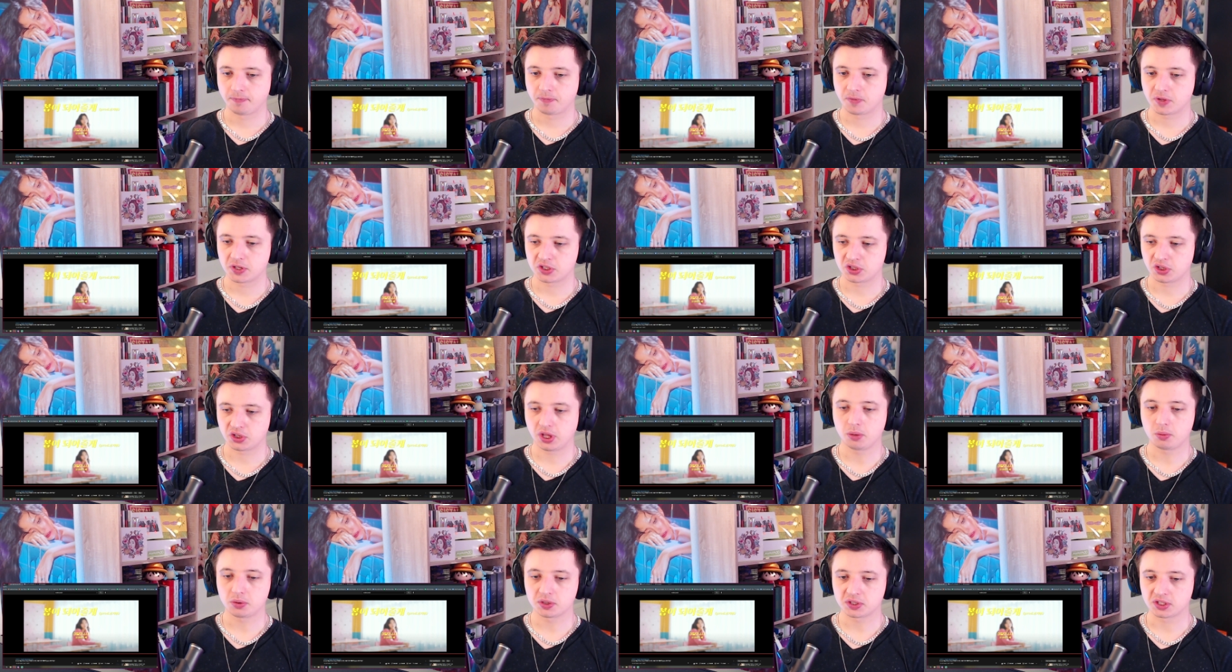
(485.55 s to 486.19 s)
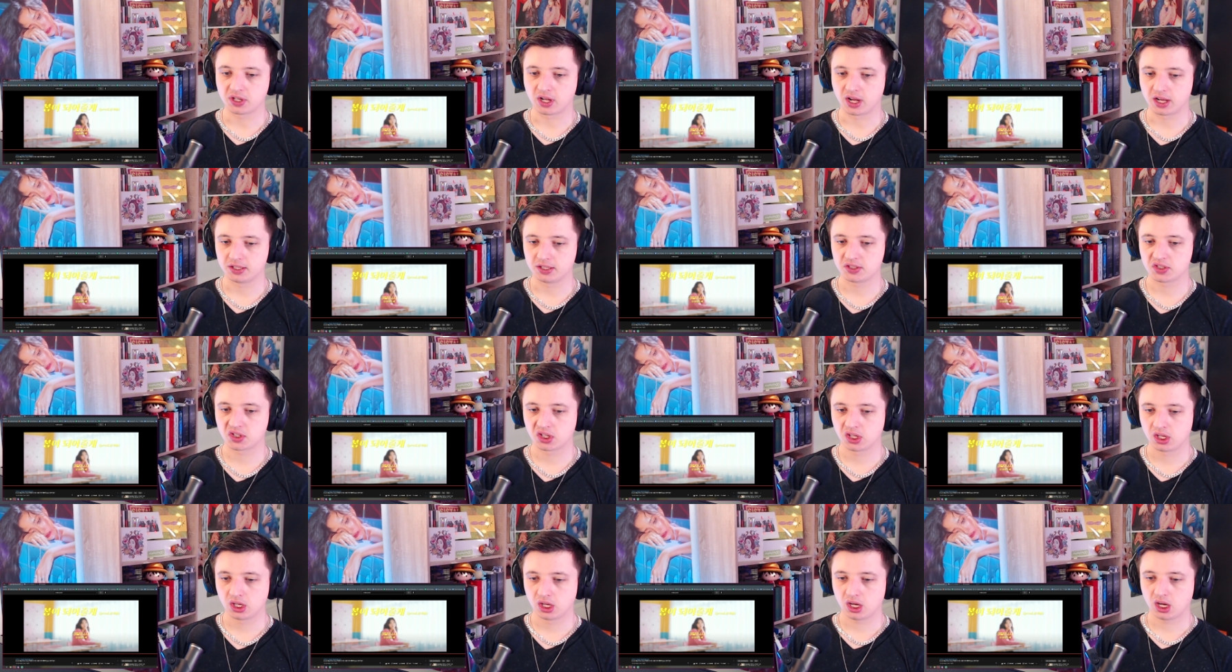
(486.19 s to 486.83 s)
So that was nice.
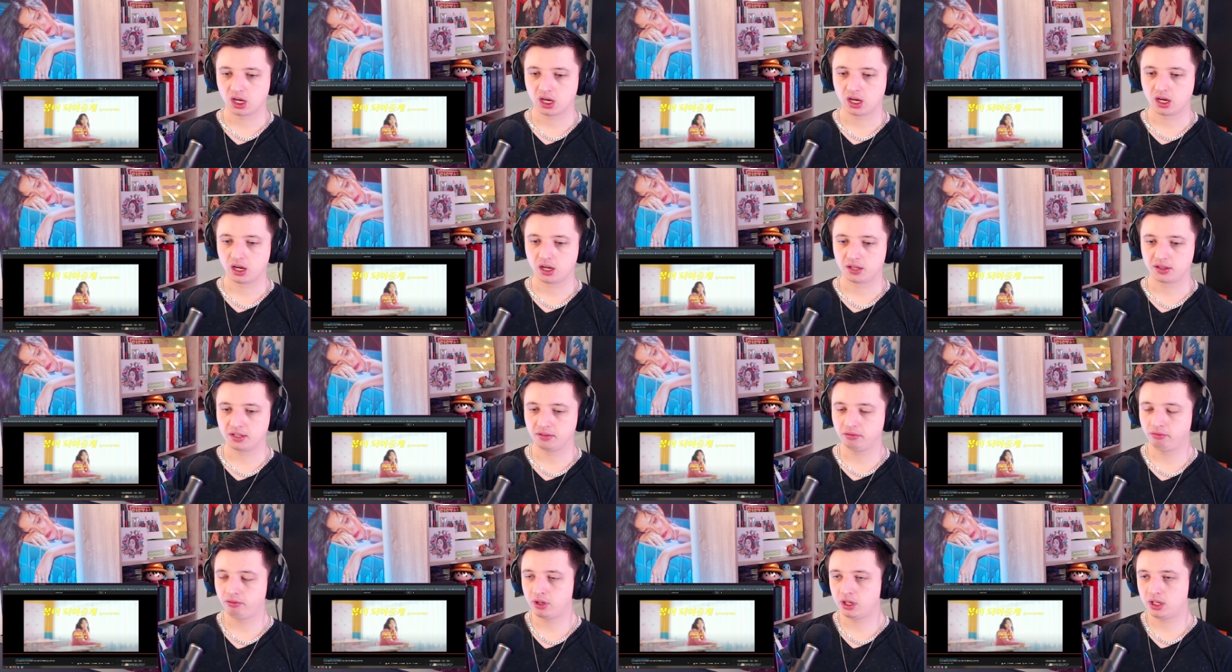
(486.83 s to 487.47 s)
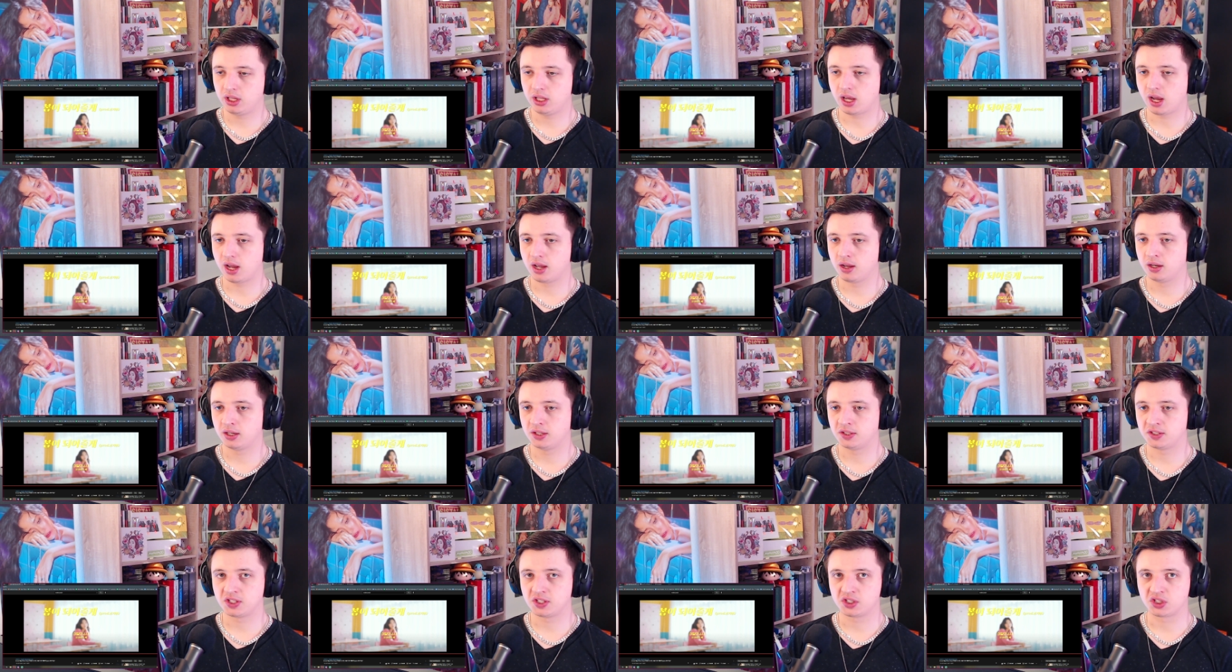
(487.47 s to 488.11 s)
Definitely,
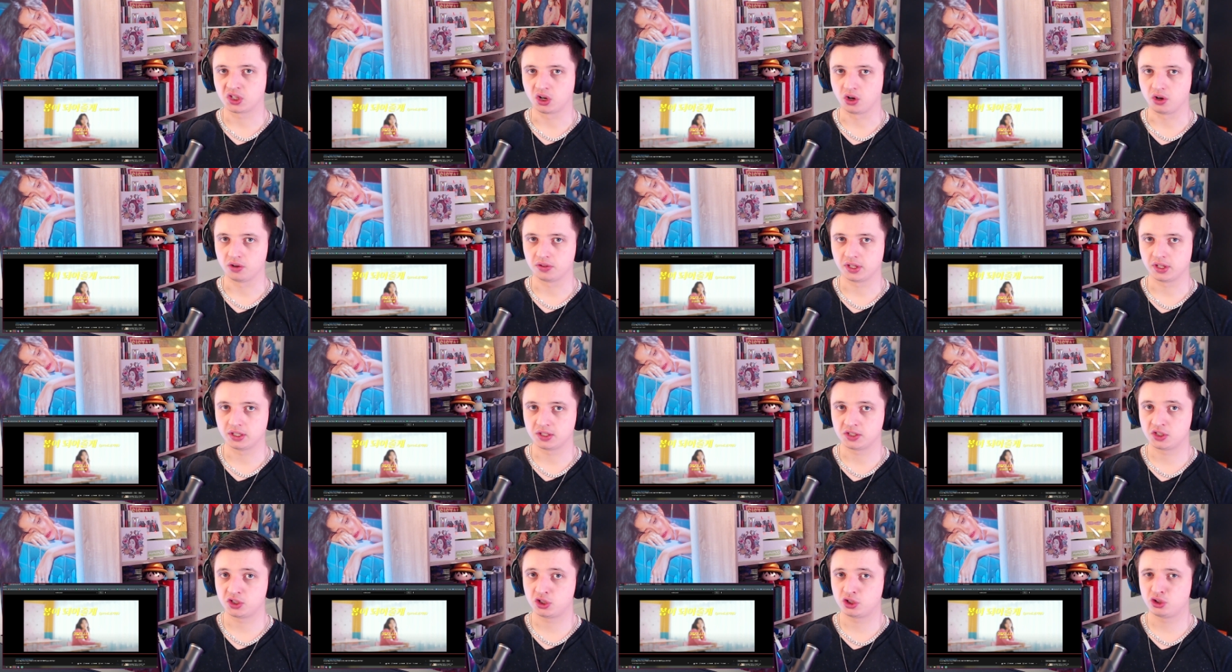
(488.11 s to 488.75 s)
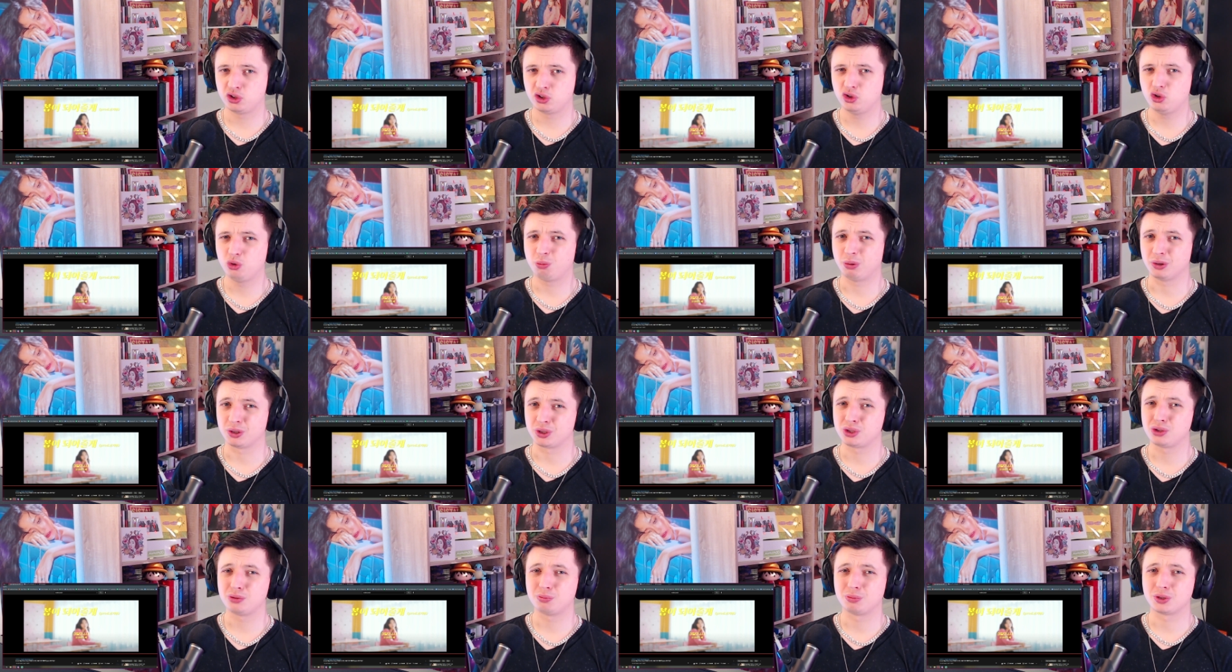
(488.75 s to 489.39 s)
it's a song that is super,
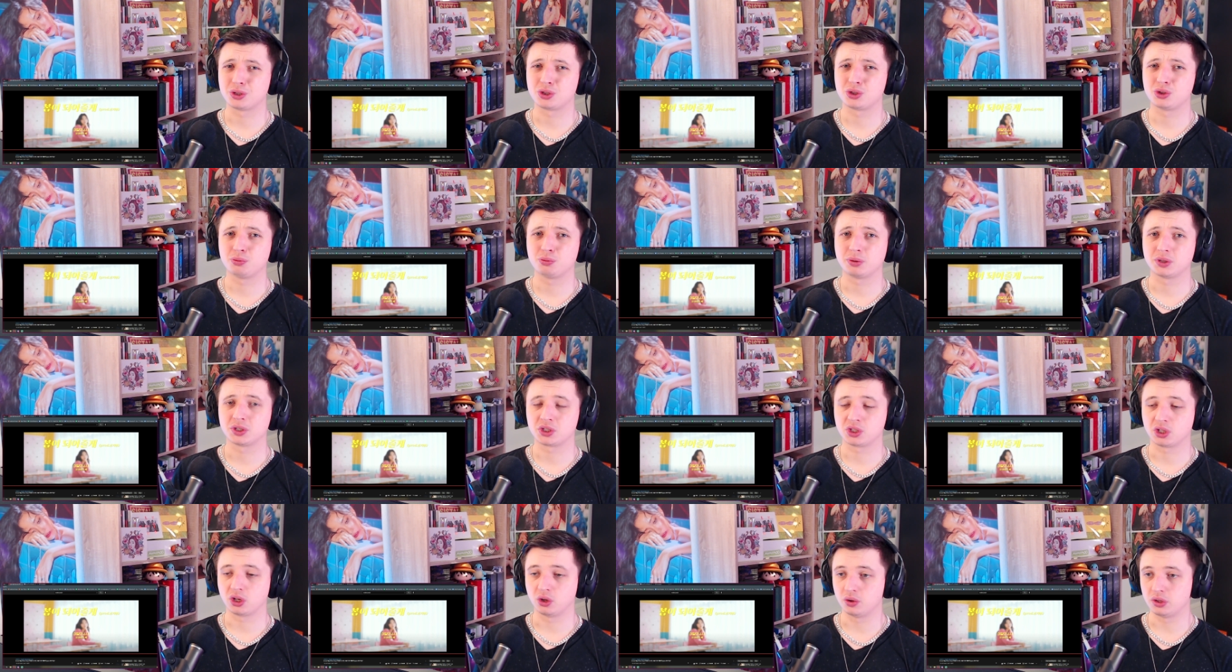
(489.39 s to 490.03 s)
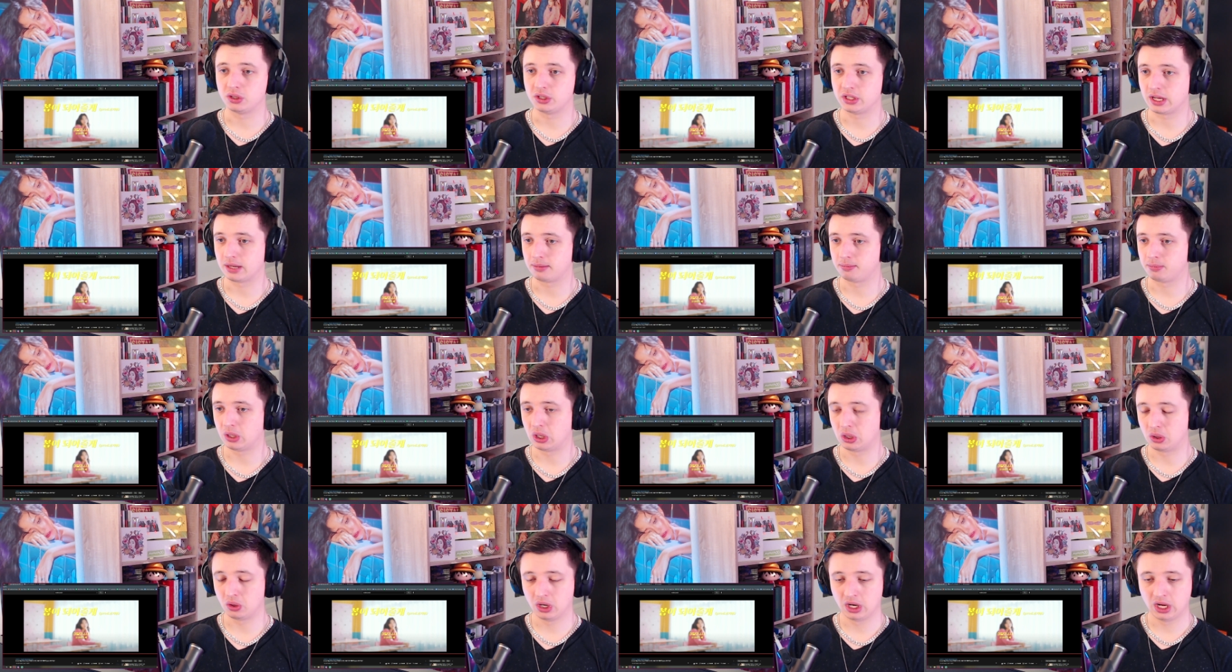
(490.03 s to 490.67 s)
super, super slow in
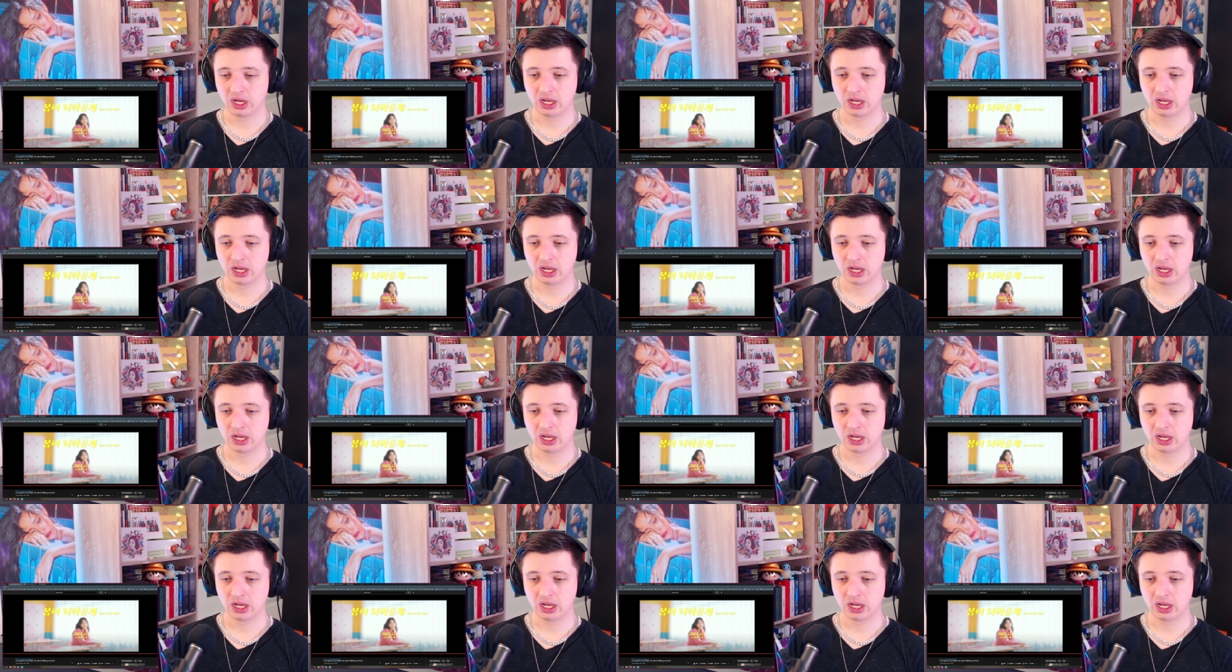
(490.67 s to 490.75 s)
tempo.